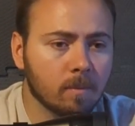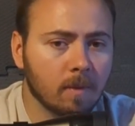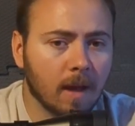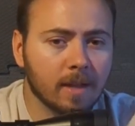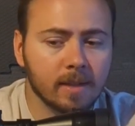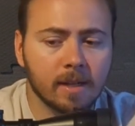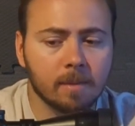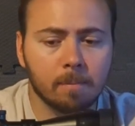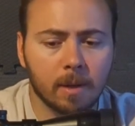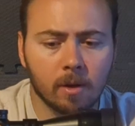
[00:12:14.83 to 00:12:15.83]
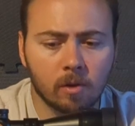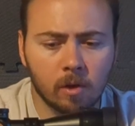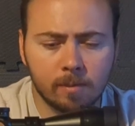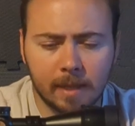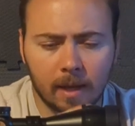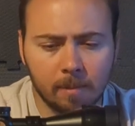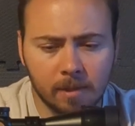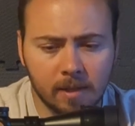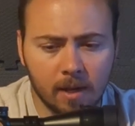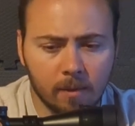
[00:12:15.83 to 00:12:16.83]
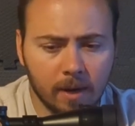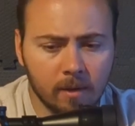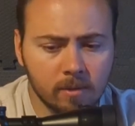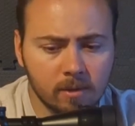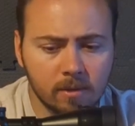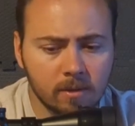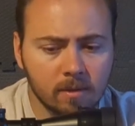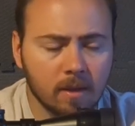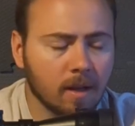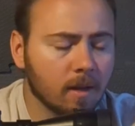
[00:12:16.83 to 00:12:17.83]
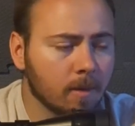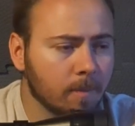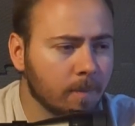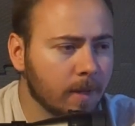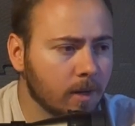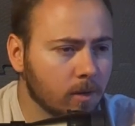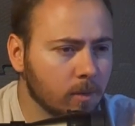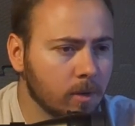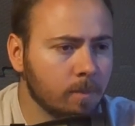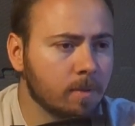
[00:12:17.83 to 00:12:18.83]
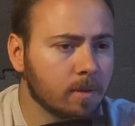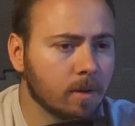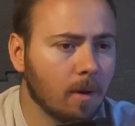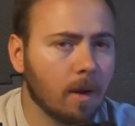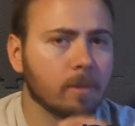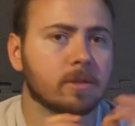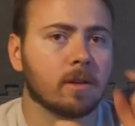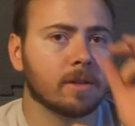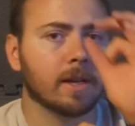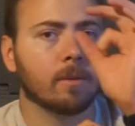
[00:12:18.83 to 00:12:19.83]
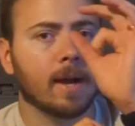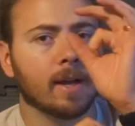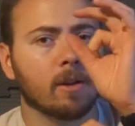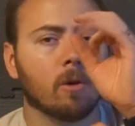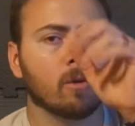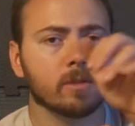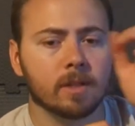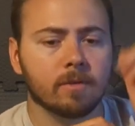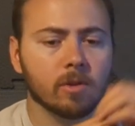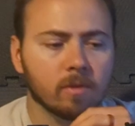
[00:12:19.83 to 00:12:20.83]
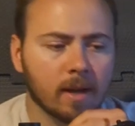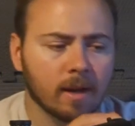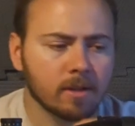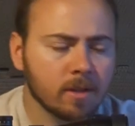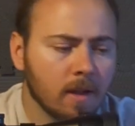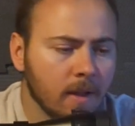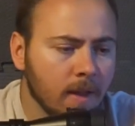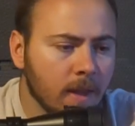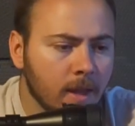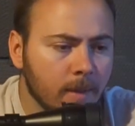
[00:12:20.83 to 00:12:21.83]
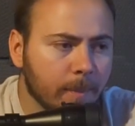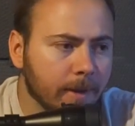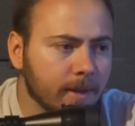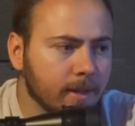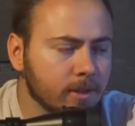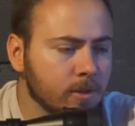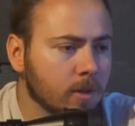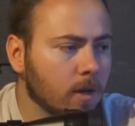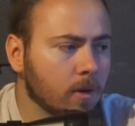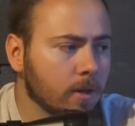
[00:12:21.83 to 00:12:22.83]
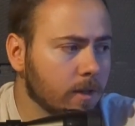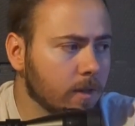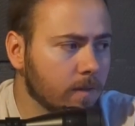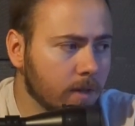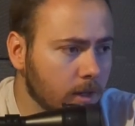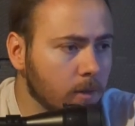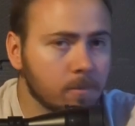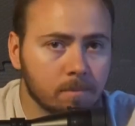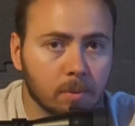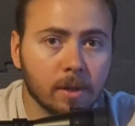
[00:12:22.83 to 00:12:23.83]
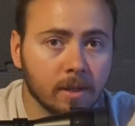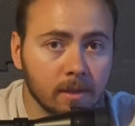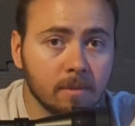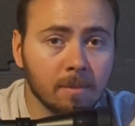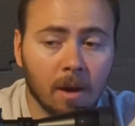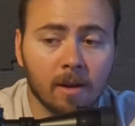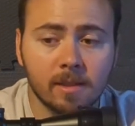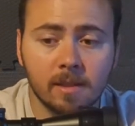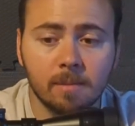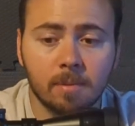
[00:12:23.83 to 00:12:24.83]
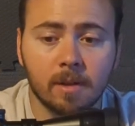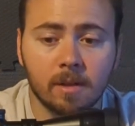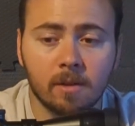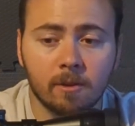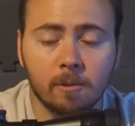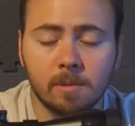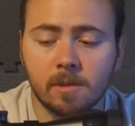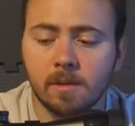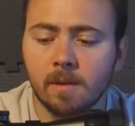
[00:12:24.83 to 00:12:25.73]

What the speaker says: As I did bigger groups, like up to 10 rounds in a group, you know, I would start to get ragged holes and a few flyers. But as you saw earlier in the video, honestly, pretty good groups.